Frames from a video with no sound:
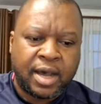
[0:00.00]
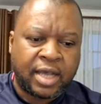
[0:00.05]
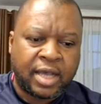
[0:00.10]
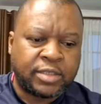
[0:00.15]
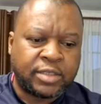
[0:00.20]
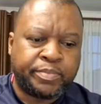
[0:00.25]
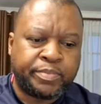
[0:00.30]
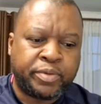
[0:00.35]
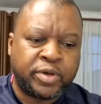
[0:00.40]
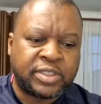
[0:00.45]

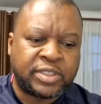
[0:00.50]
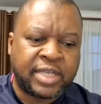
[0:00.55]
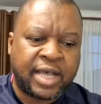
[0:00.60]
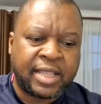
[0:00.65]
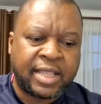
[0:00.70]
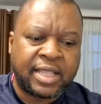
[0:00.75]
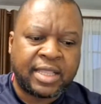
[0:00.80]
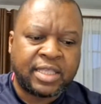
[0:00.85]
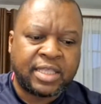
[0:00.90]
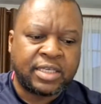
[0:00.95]
She posts
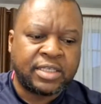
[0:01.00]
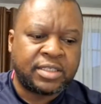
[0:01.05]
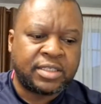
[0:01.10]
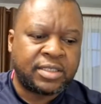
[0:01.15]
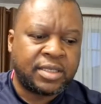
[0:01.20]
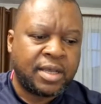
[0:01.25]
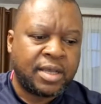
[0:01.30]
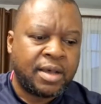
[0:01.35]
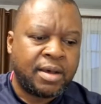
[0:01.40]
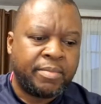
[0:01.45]
other
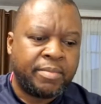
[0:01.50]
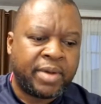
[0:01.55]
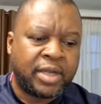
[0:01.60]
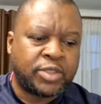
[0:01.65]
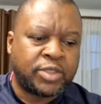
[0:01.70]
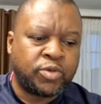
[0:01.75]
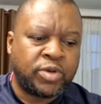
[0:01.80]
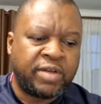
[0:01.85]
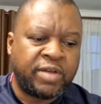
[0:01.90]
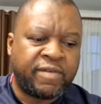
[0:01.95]
things, but
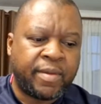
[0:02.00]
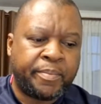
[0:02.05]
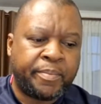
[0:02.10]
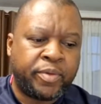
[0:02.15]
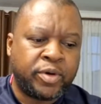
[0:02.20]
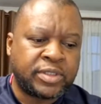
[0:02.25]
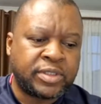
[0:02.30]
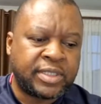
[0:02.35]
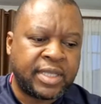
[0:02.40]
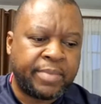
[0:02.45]
she will never
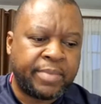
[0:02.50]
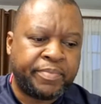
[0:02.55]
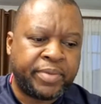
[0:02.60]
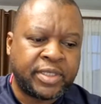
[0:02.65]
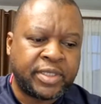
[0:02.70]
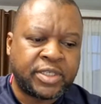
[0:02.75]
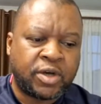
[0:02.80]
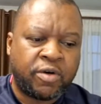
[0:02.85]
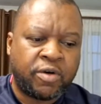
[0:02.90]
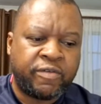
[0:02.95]
post a
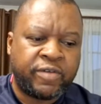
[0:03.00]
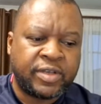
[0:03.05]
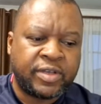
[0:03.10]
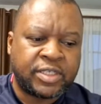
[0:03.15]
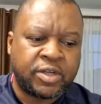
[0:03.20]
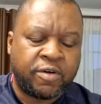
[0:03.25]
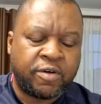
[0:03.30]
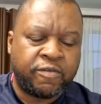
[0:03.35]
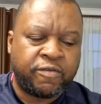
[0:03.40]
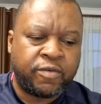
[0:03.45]
picture of
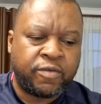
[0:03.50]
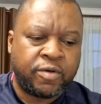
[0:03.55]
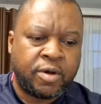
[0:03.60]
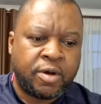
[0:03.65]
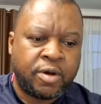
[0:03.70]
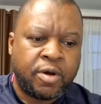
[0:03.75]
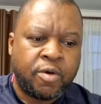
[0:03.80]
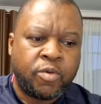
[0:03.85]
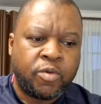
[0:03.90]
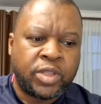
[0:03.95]
herself
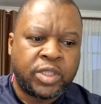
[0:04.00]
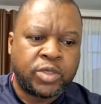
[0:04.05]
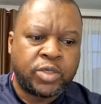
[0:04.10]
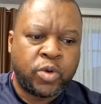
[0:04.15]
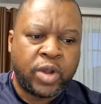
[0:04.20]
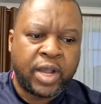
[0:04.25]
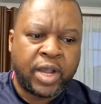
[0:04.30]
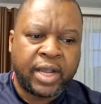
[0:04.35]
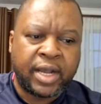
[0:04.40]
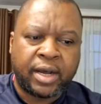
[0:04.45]
with
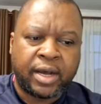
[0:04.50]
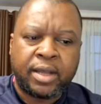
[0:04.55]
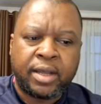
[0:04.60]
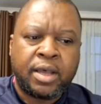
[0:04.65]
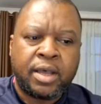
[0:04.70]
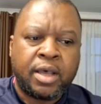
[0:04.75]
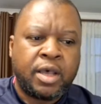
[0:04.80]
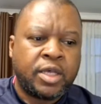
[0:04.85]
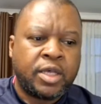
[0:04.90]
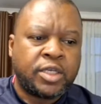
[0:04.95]
Chiwenga.
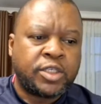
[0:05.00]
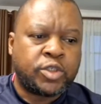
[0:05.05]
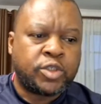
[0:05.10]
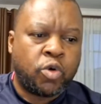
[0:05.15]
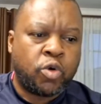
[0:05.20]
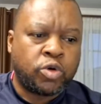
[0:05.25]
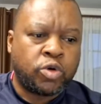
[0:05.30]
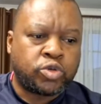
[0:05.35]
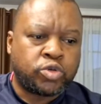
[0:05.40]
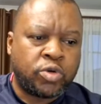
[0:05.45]
She
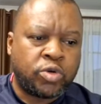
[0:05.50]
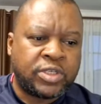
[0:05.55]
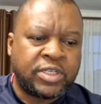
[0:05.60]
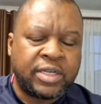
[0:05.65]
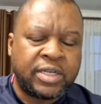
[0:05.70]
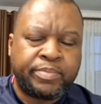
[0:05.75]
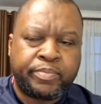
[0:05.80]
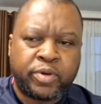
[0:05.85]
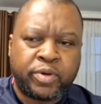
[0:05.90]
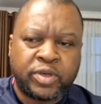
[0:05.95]
also
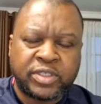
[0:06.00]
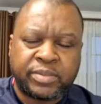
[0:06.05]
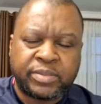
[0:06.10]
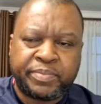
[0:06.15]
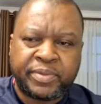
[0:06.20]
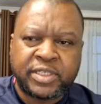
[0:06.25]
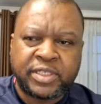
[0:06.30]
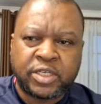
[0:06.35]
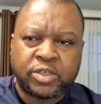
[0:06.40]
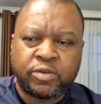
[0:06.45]
didn't
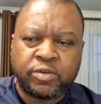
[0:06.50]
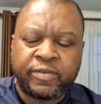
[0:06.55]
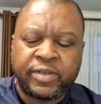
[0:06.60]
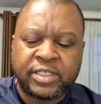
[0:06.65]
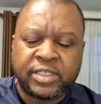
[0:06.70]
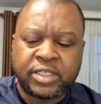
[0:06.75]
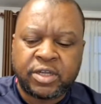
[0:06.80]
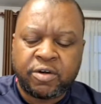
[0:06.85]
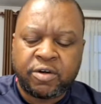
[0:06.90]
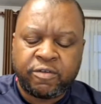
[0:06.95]
post pictures of
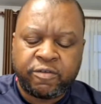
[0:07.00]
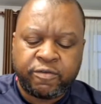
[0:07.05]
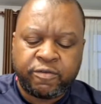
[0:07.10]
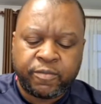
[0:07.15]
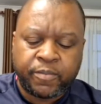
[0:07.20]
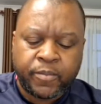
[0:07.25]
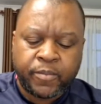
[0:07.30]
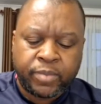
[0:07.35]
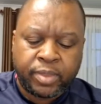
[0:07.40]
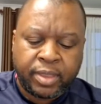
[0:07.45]
herself
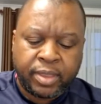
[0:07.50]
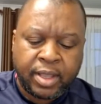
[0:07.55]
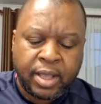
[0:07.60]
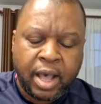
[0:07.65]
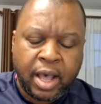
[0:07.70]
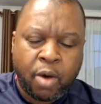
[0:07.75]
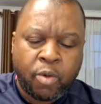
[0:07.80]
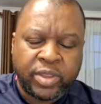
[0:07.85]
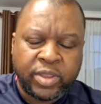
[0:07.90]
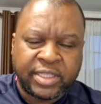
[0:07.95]

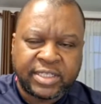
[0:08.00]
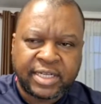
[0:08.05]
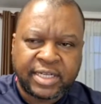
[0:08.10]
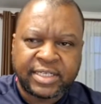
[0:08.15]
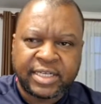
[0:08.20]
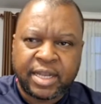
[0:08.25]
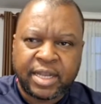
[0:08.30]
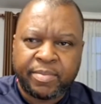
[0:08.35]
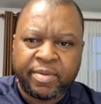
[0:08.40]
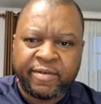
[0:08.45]
with
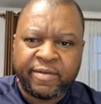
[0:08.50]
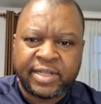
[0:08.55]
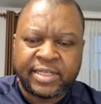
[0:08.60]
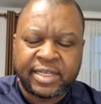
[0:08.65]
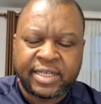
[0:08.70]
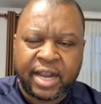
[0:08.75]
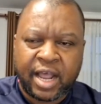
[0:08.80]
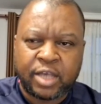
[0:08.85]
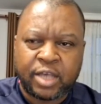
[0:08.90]
Tatenda Mavetera.